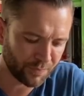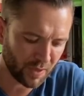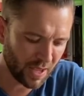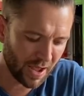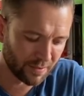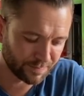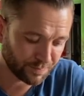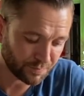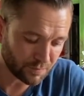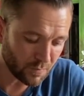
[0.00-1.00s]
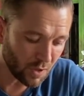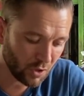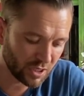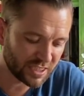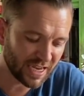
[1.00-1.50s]
yeah, you
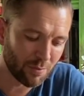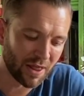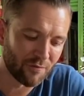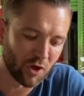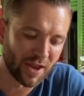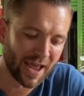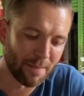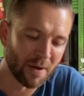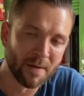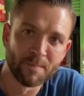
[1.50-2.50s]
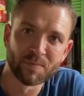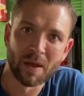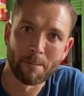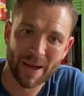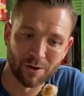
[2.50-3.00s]
can see why they've got the name
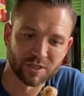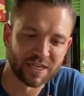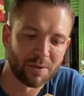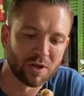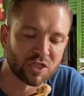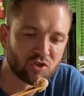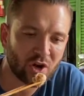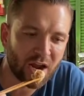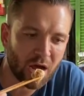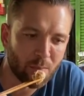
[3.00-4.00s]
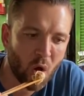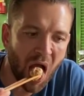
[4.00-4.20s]
Bouncey once you tried a couple.